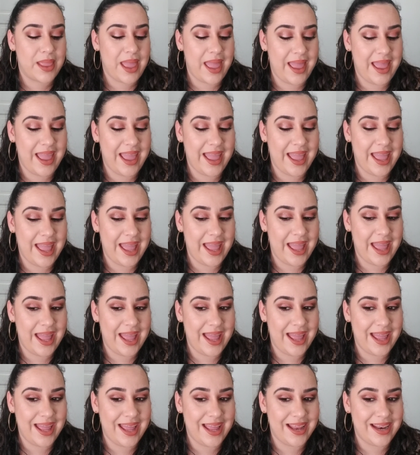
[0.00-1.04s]

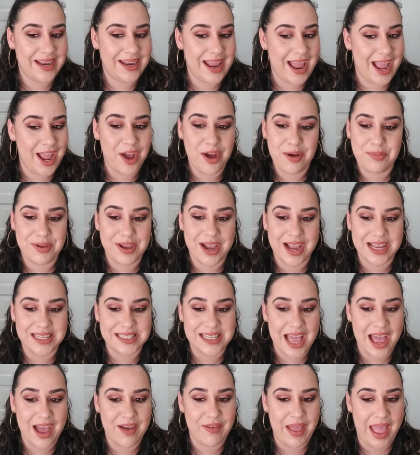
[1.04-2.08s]
And I hope you guys
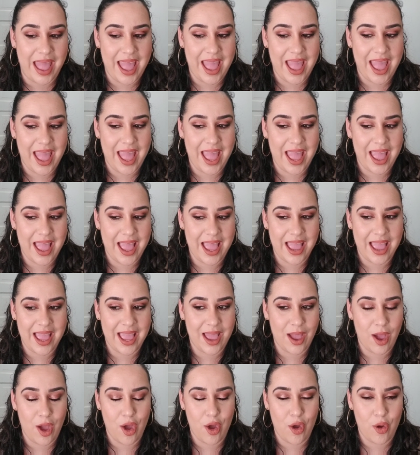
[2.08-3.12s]
have
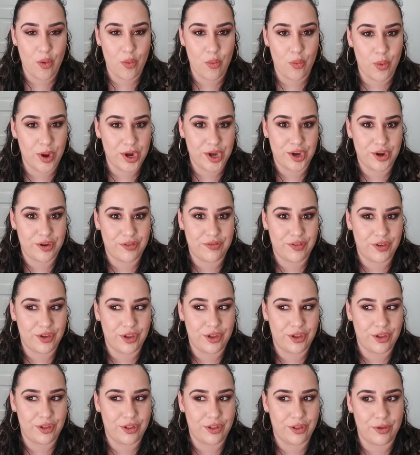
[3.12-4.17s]
a
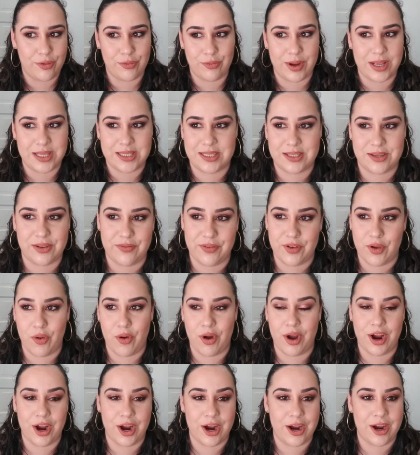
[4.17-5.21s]
wonderful rest of
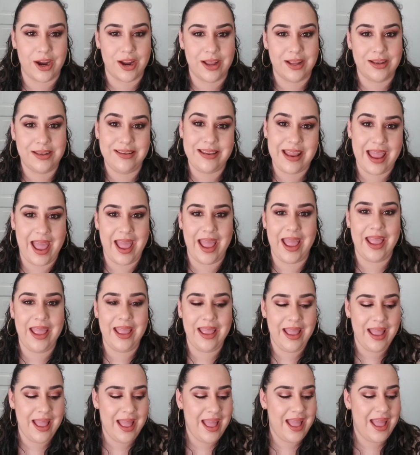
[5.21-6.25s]
your
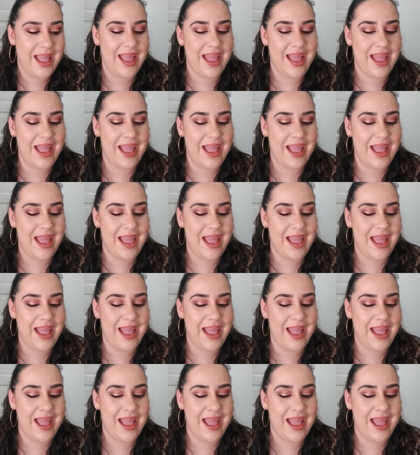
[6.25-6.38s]
day.